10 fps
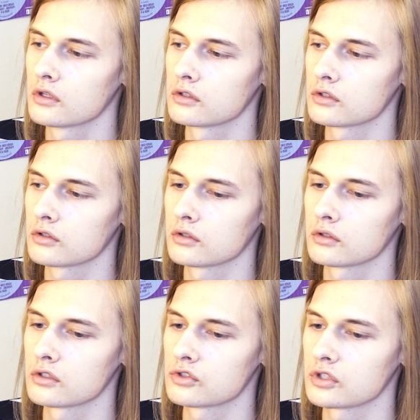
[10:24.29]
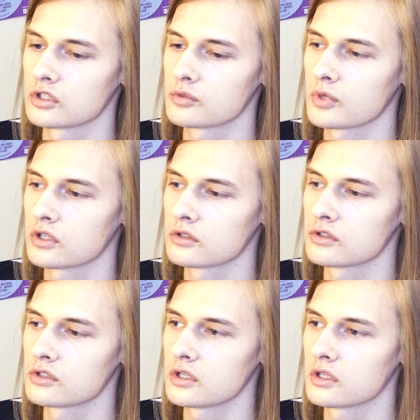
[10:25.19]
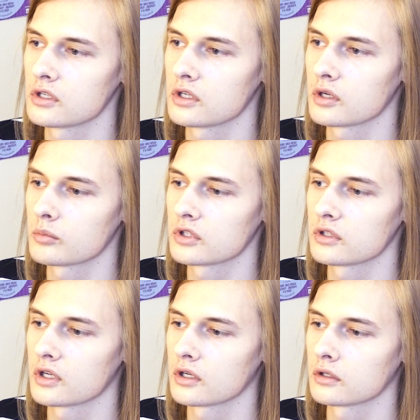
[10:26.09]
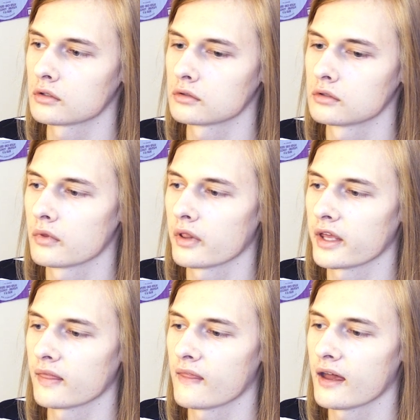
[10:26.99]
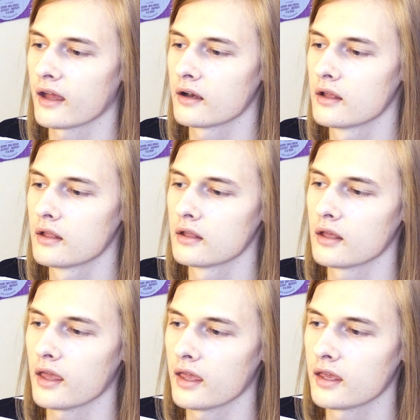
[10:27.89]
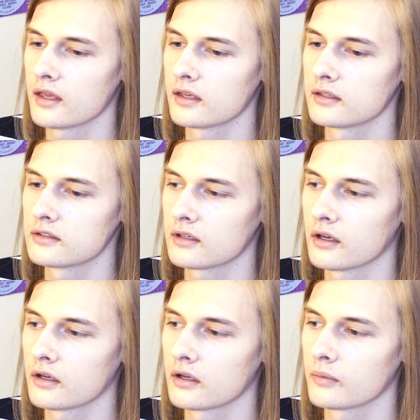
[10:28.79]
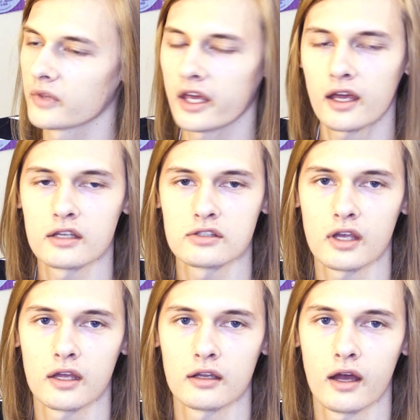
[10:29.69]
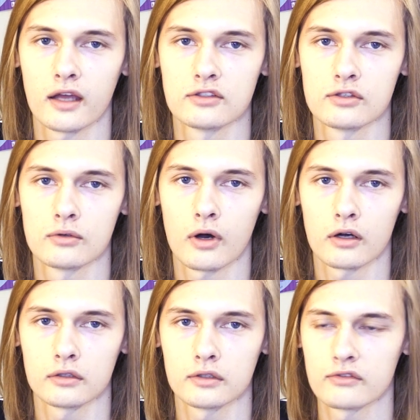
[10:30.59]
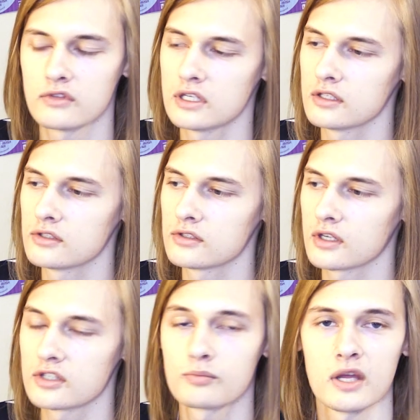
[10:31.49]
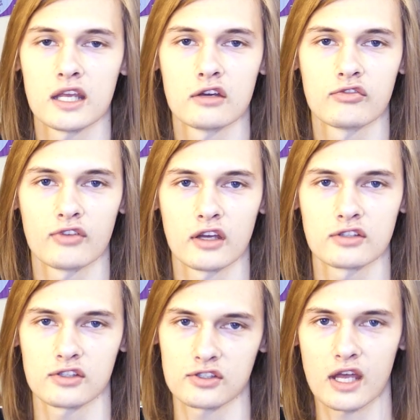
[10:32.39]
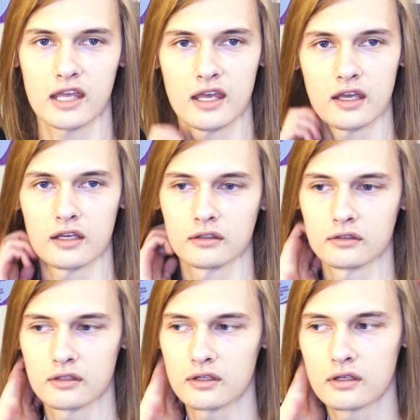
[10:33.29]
and turn the transparency up and down like that. And like I said, I do all of these, as many effects as I can